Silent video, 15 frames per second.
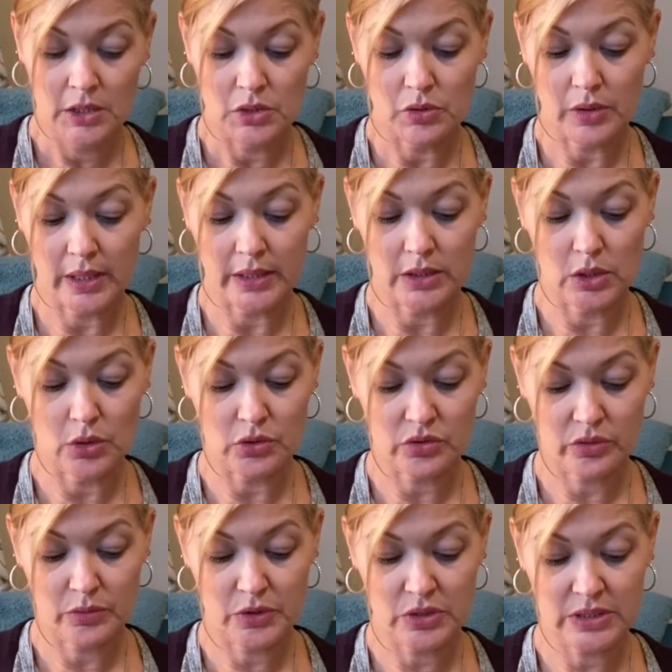You get notes
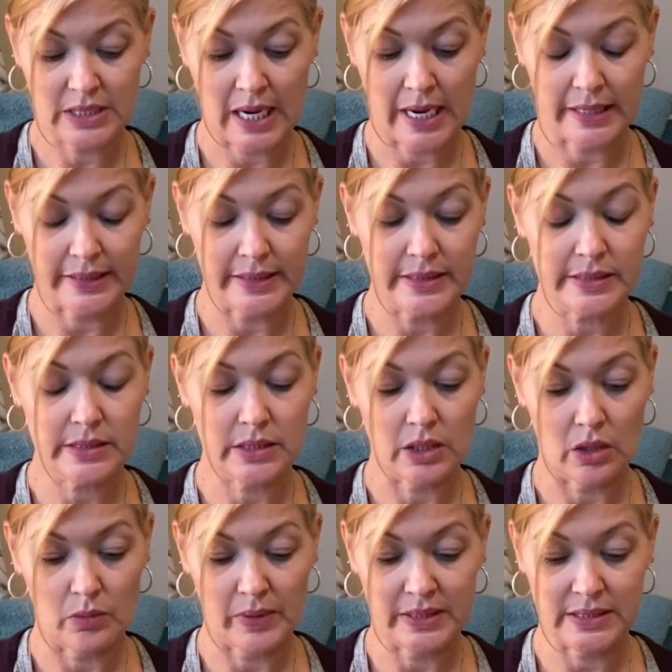from your stylist.
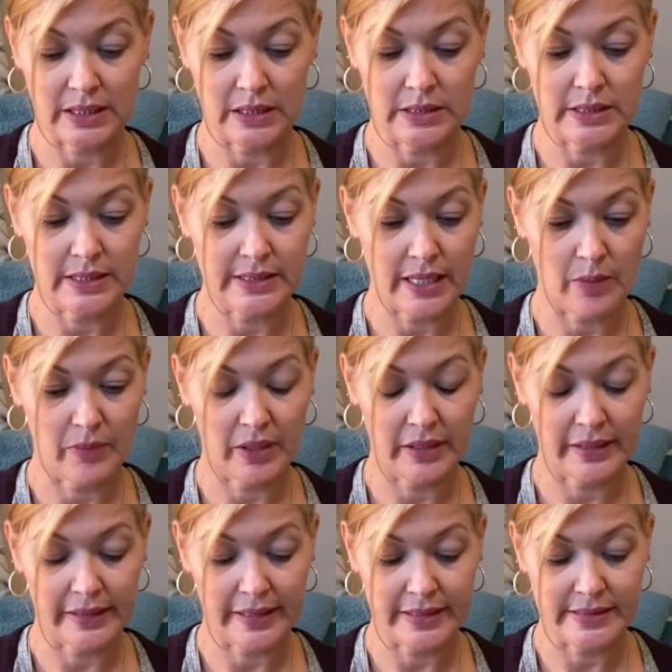So my stylist is Emma,
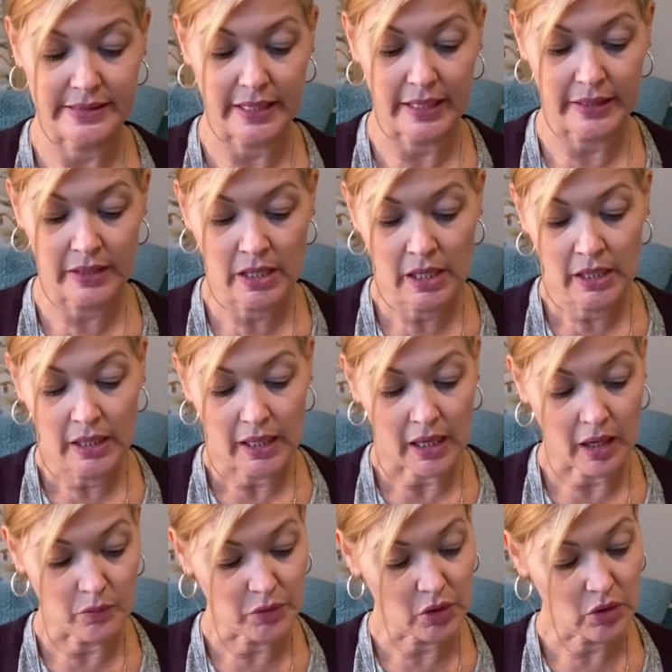like I said.
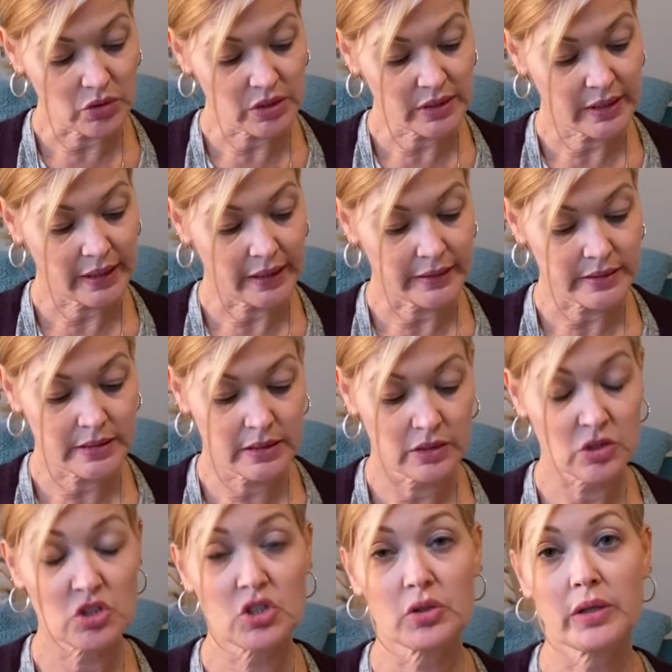Um, you also get,
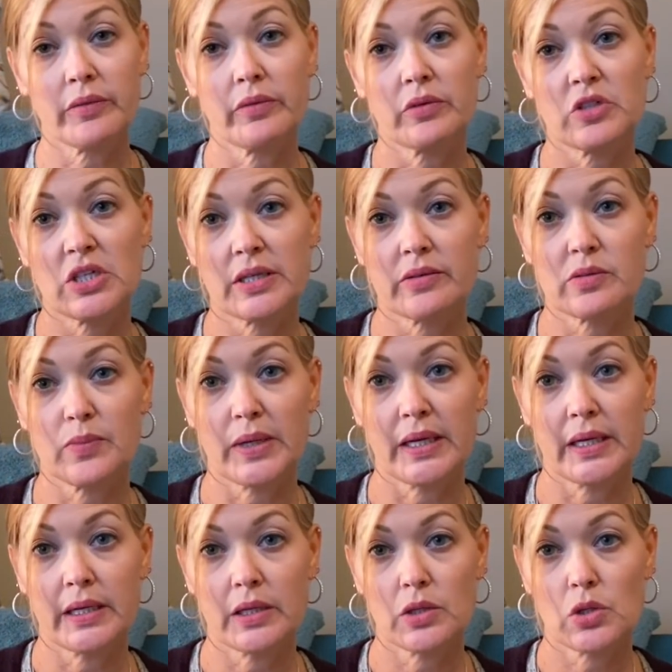she'll get, she gives
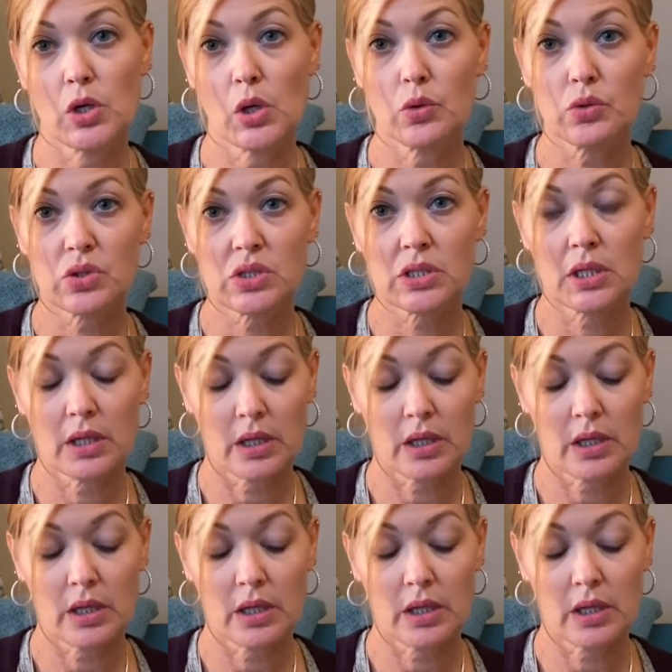me notes